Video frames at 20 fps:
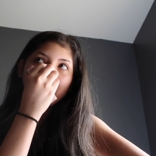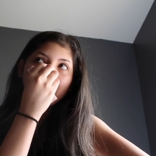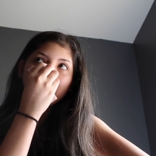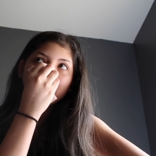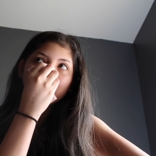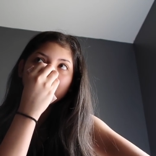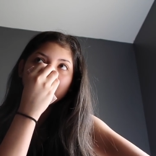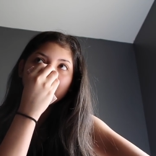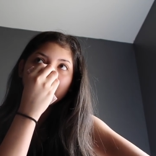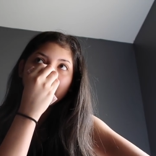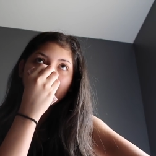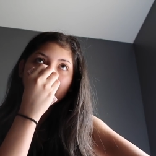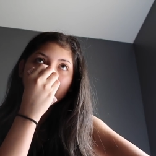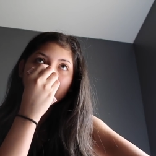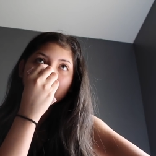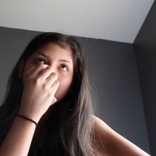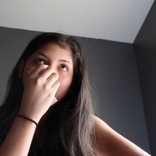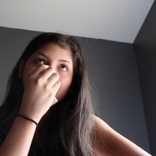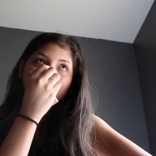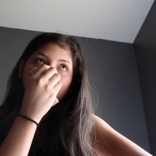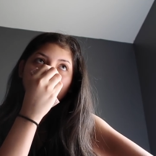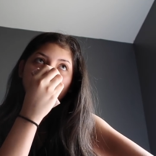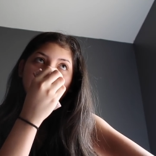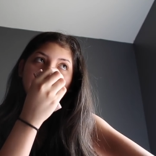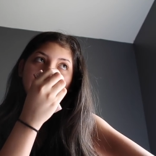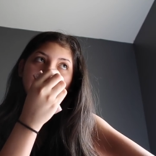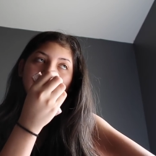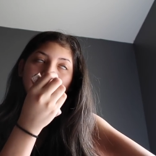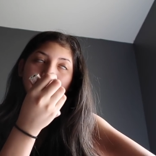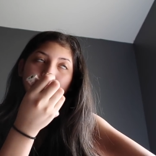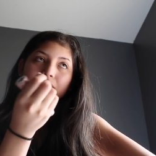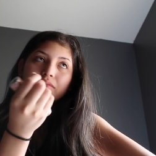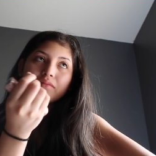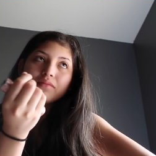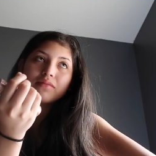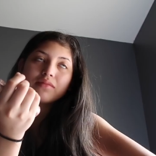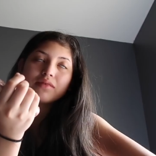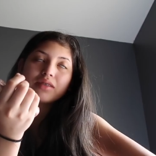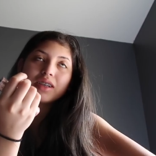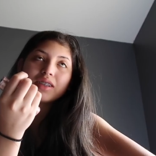I was like,
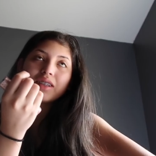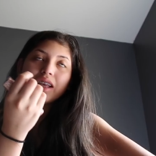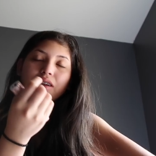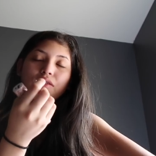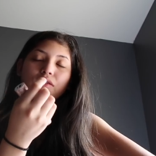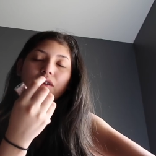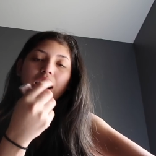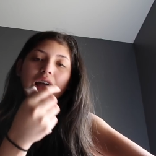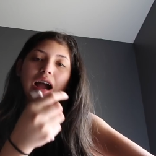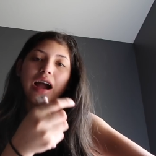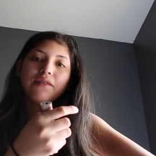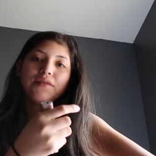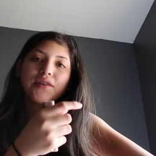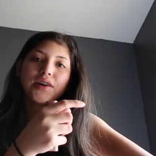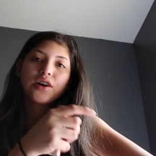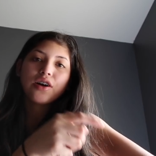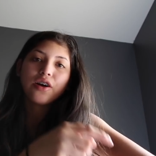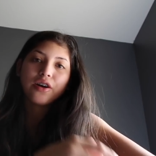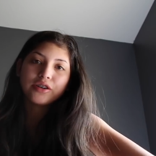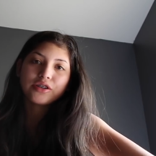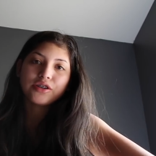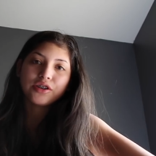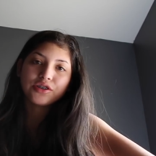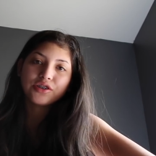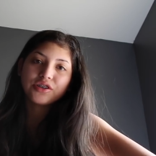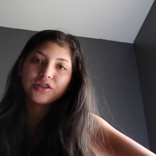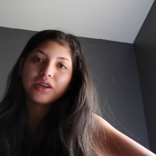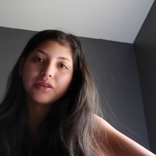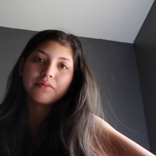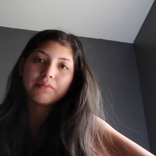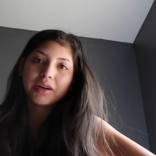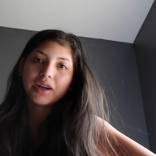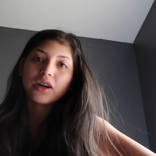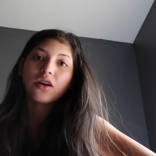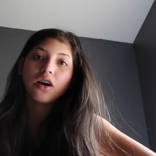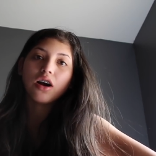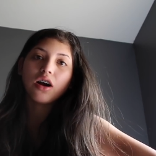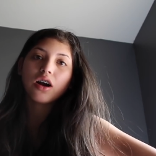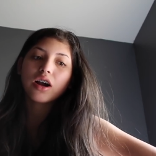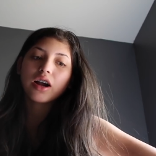because I don't have a car charger in my
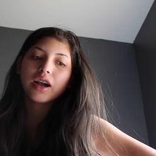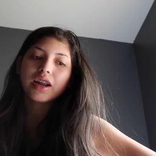car,